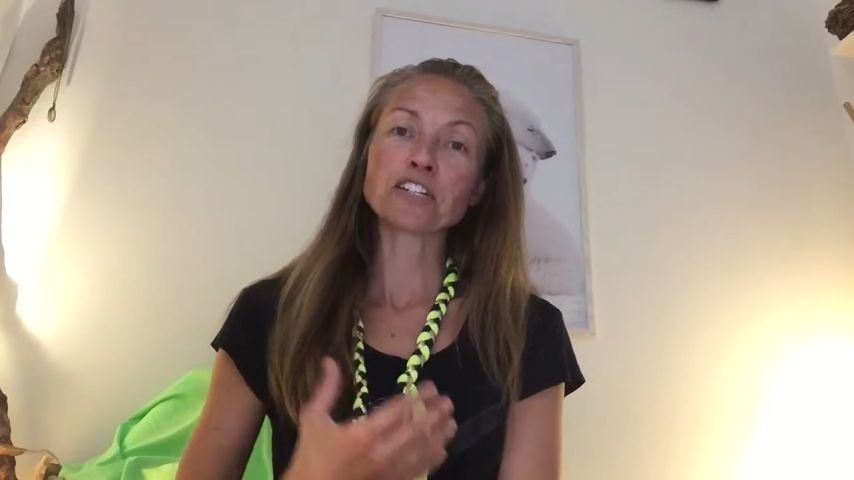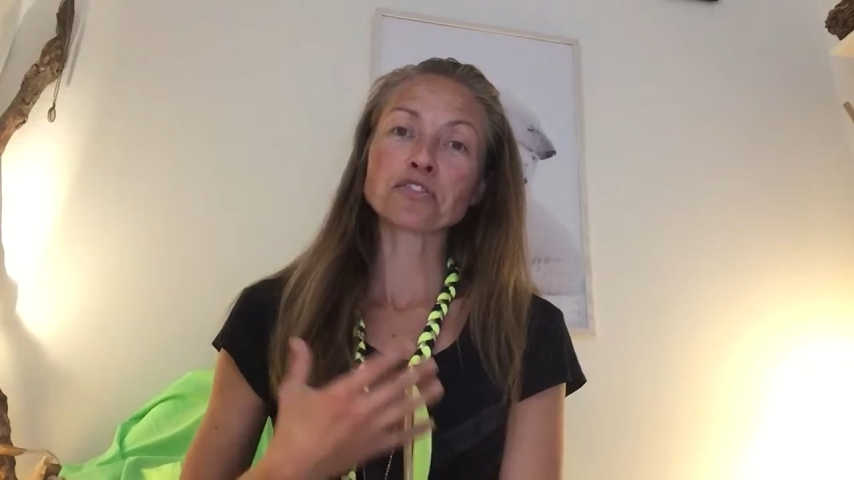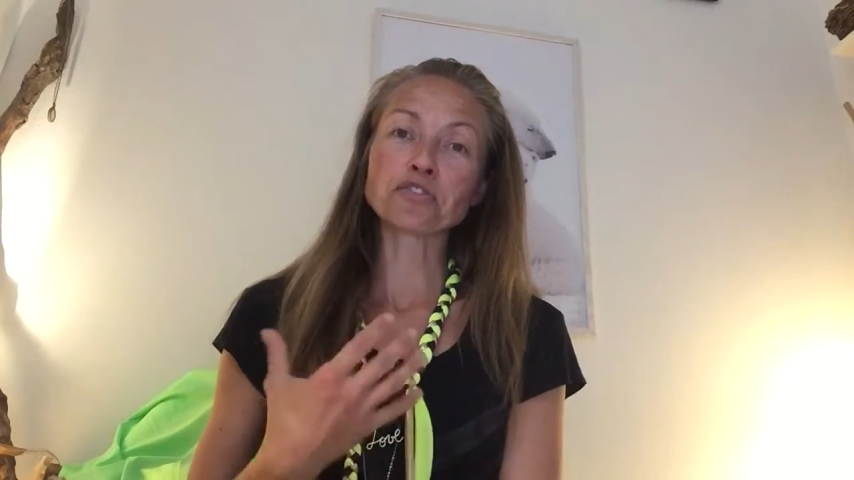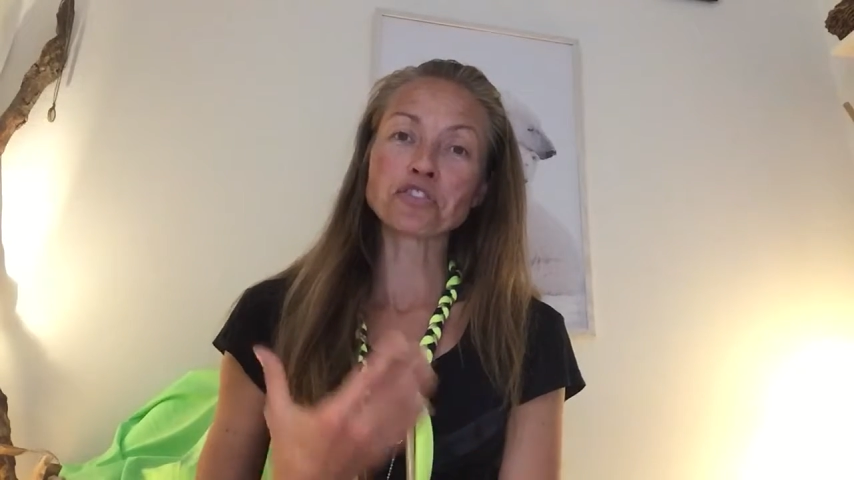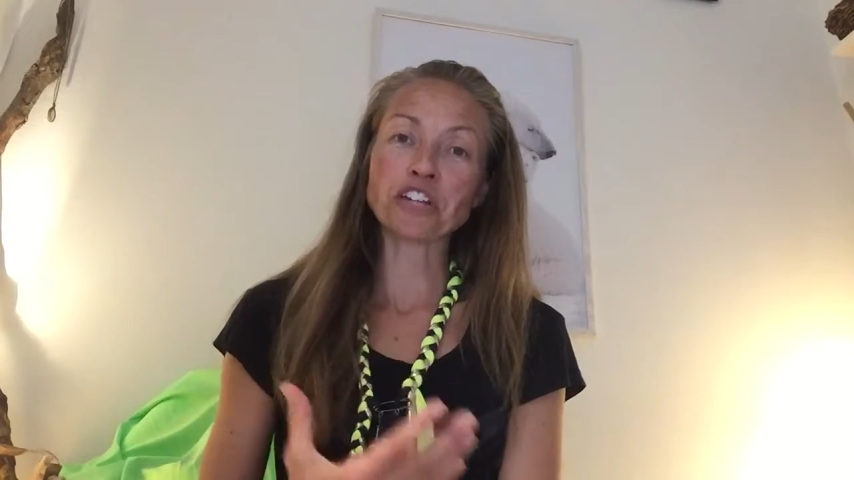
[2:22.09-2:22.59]

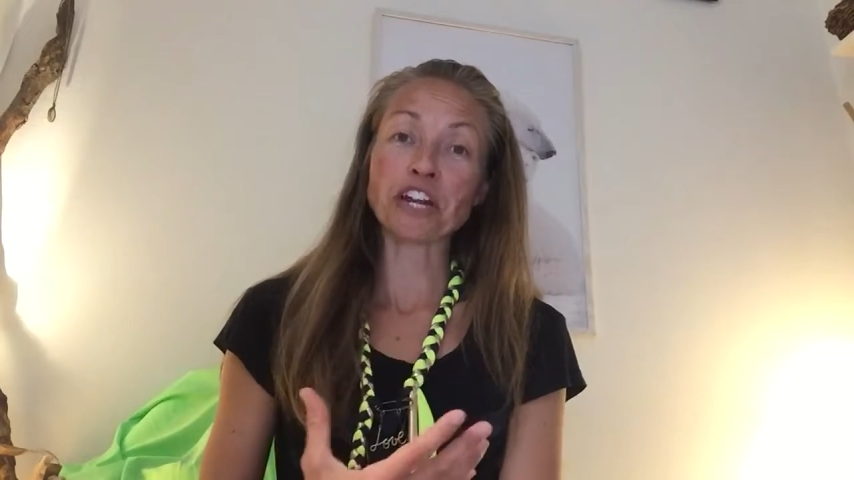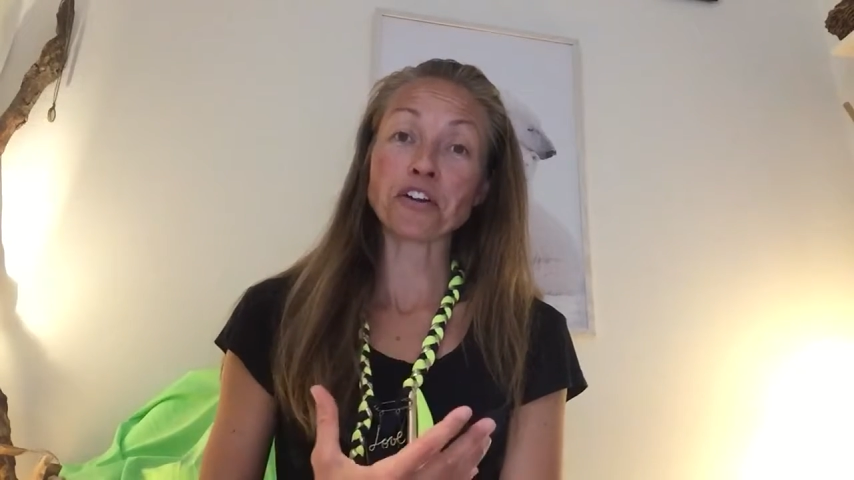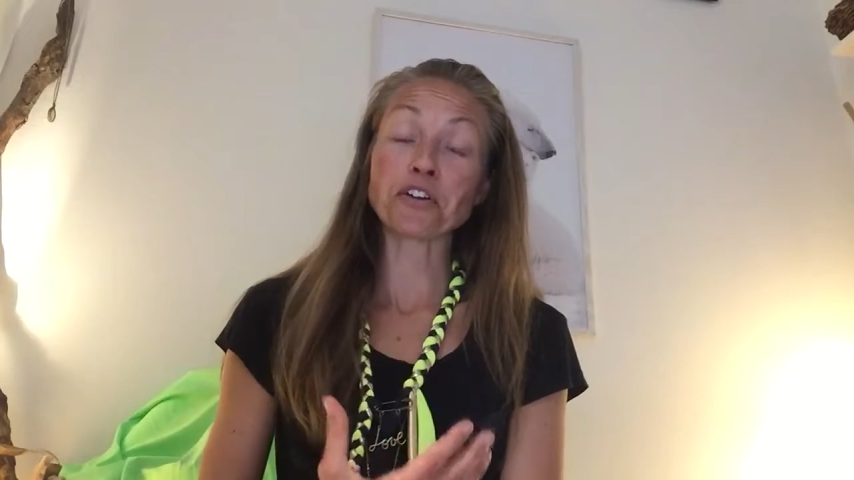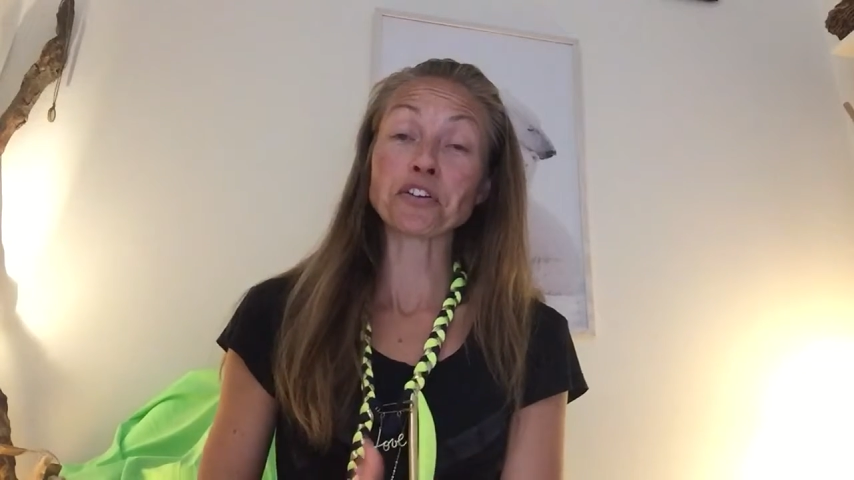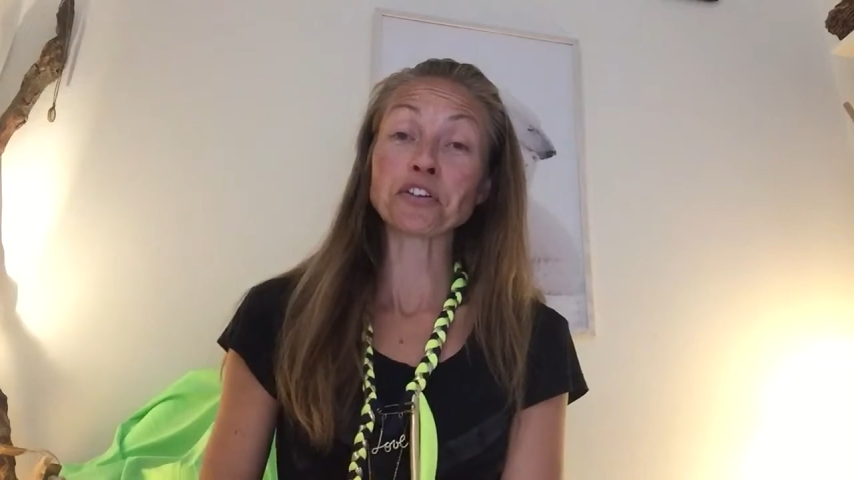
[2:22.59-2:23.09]
to
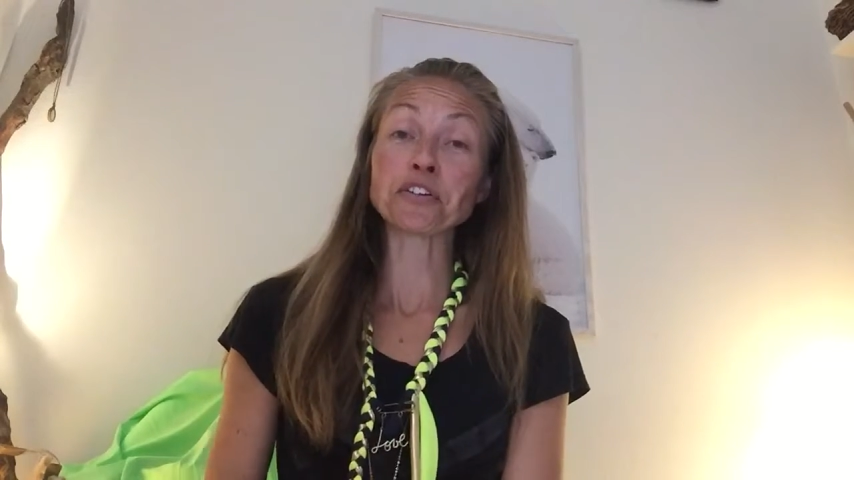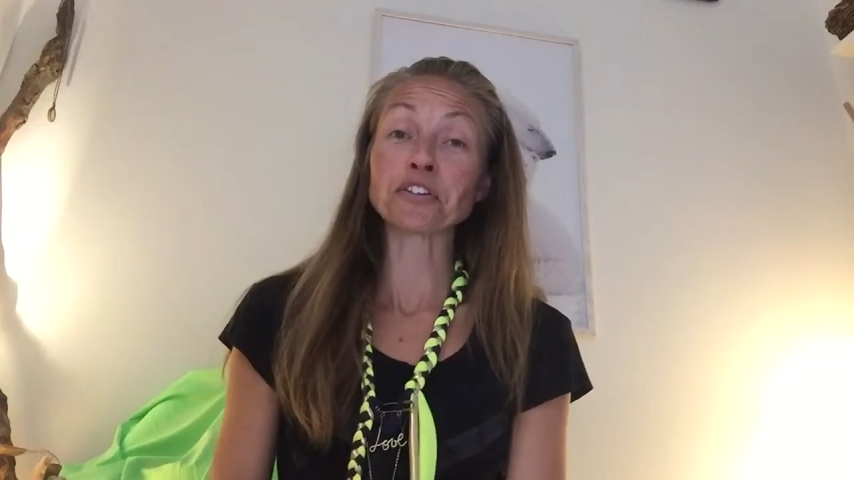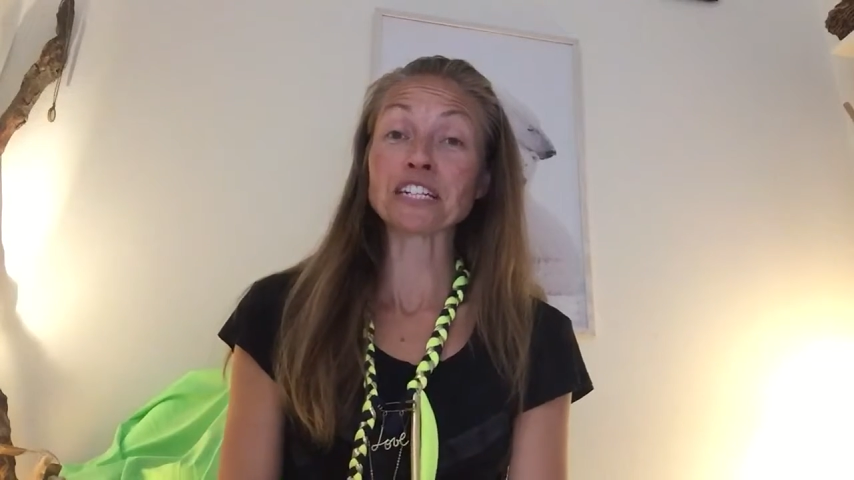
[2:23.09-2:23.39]
share her